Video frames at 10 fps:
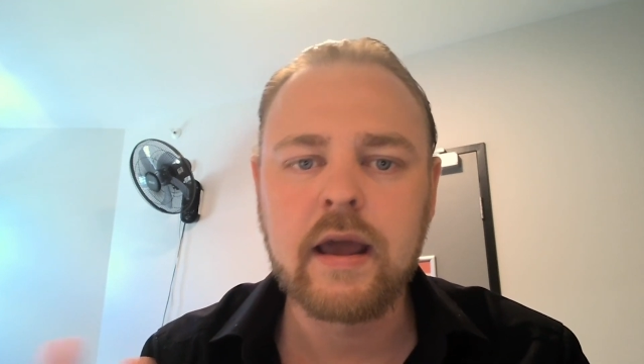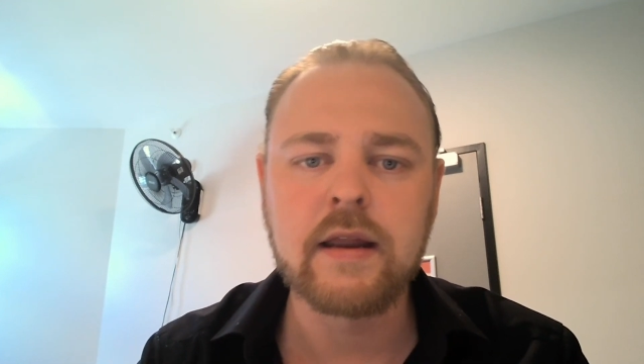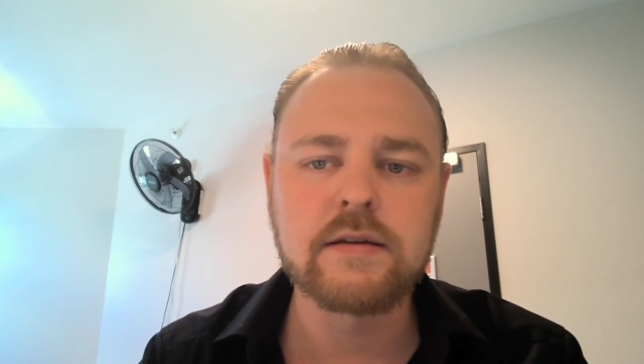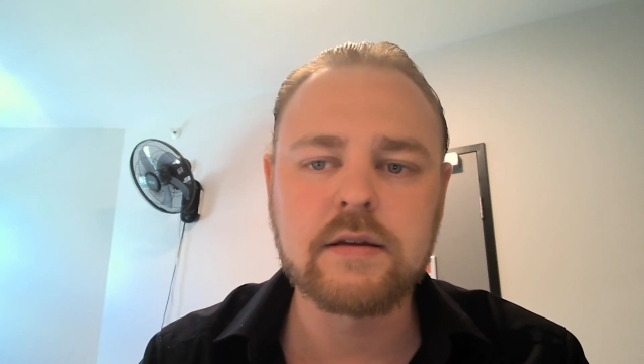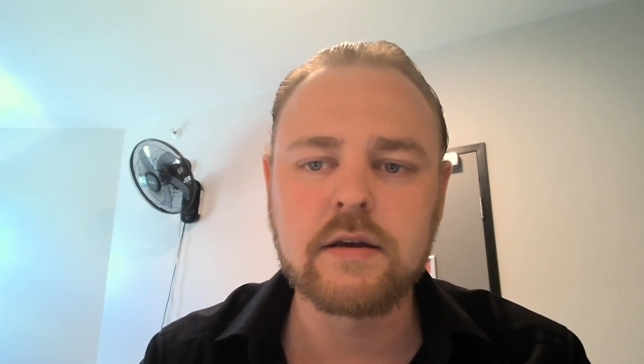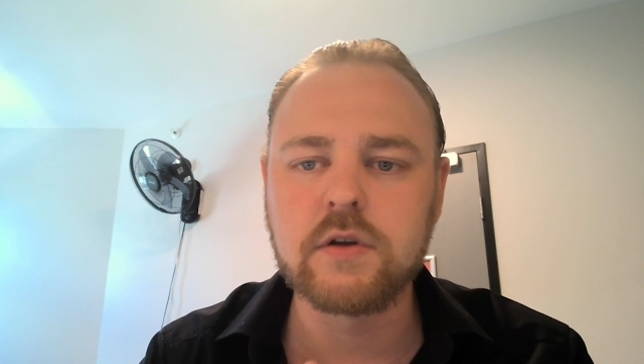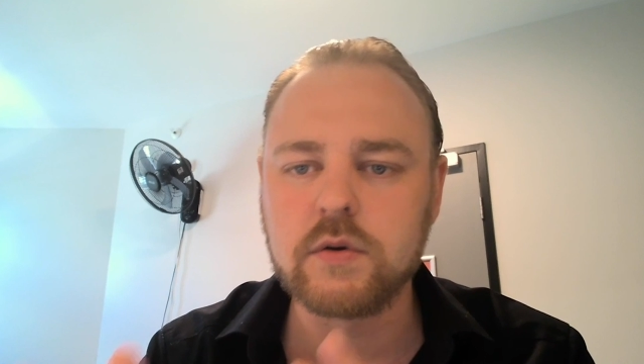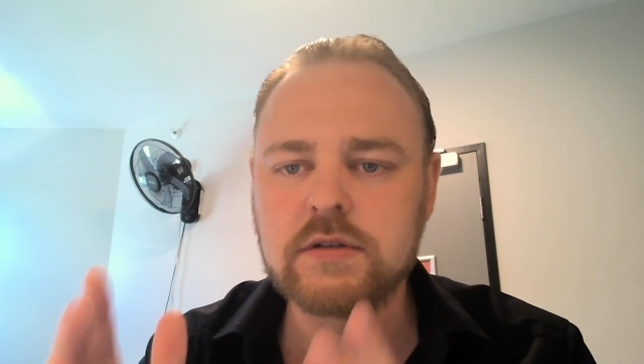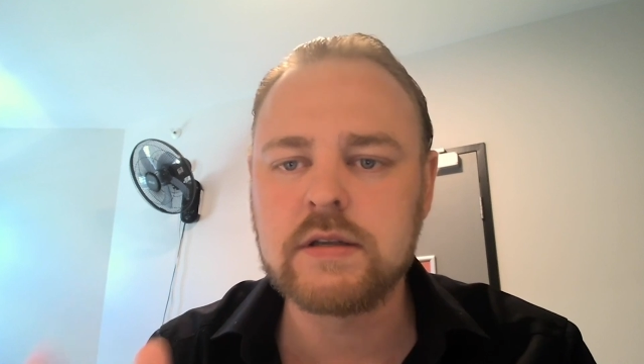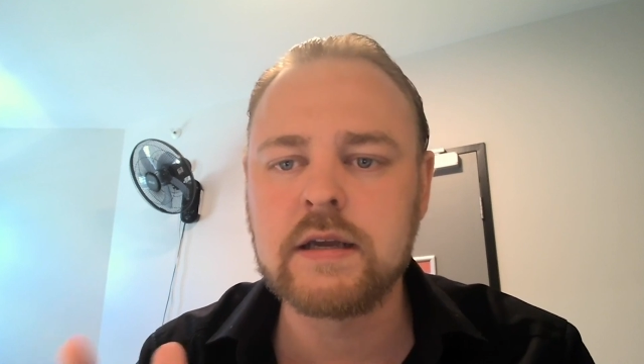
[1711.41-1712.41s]
And
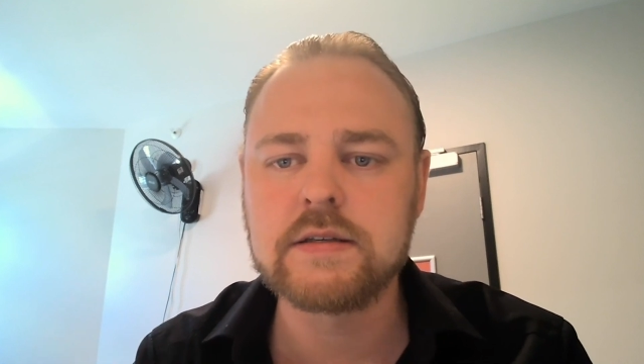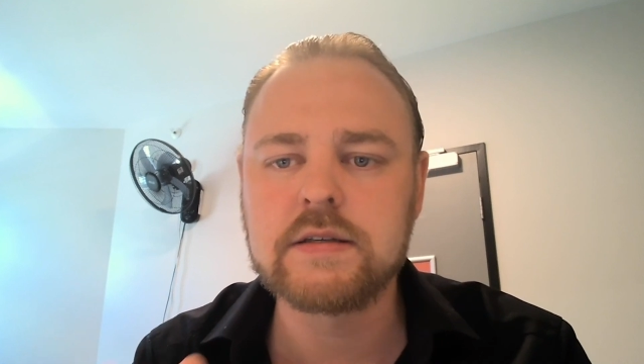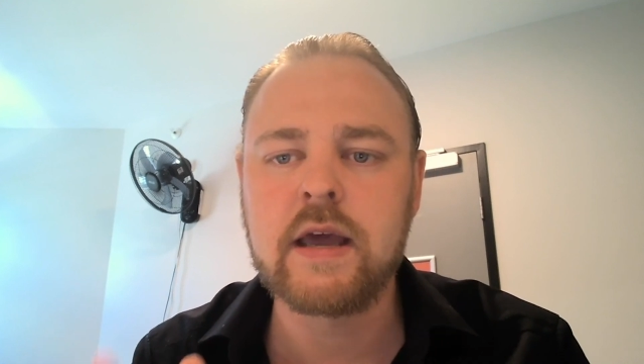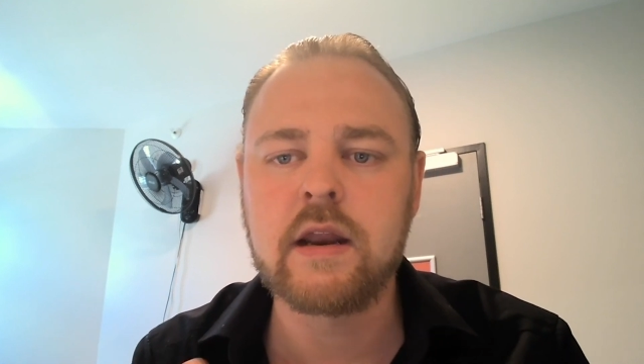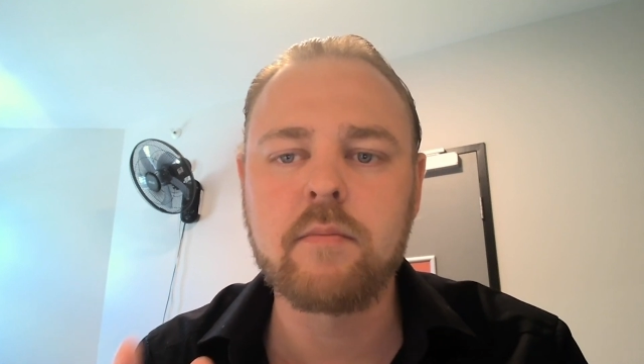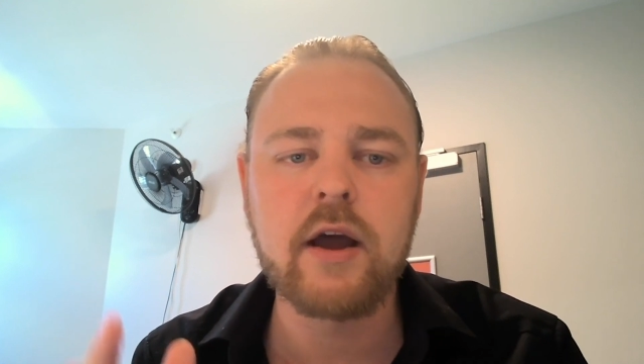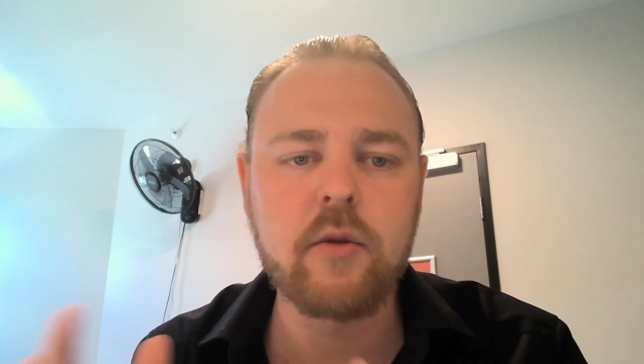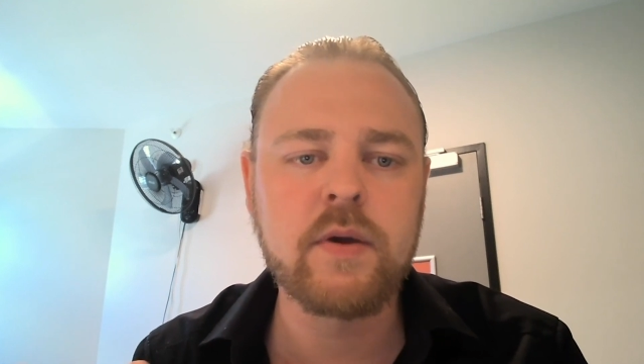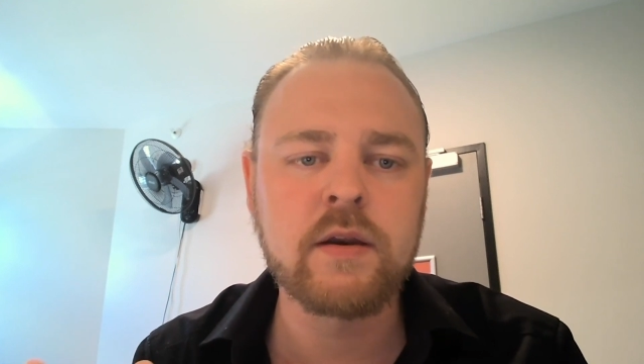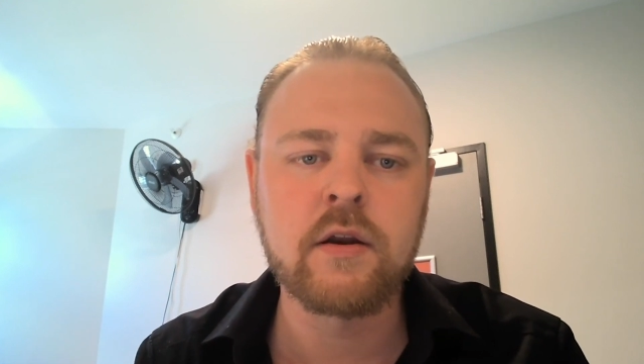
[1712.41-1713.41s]
those things can, in my
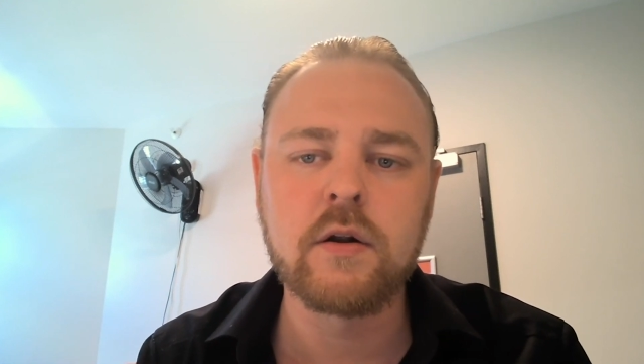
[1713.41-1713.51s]
opinion,